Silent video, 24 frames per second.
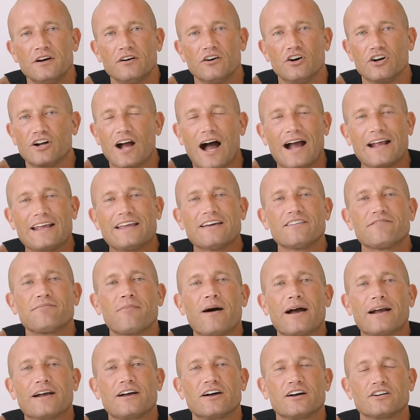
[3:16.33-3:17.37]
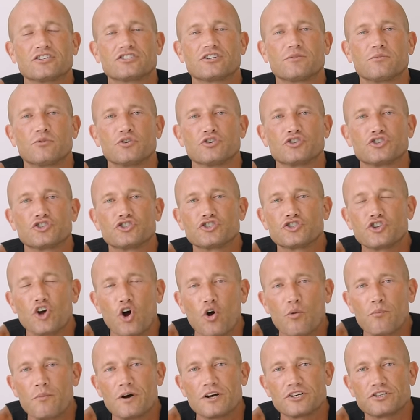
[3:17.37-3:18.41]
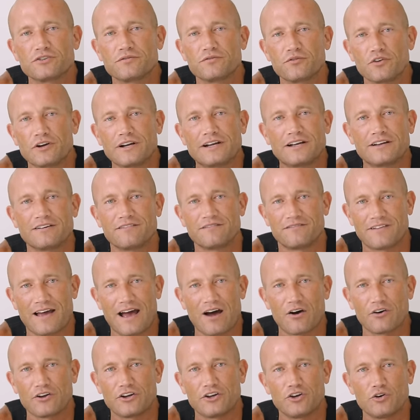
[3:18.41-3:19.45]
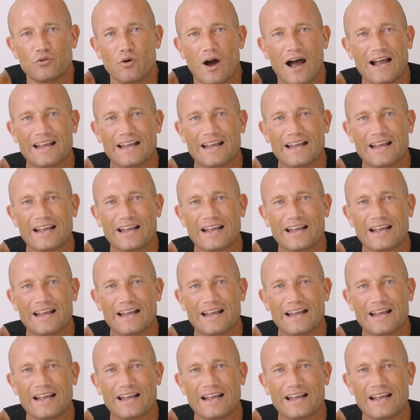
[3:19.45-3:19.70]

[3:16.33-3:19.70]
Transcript: Look, I give my customers so much freaking value.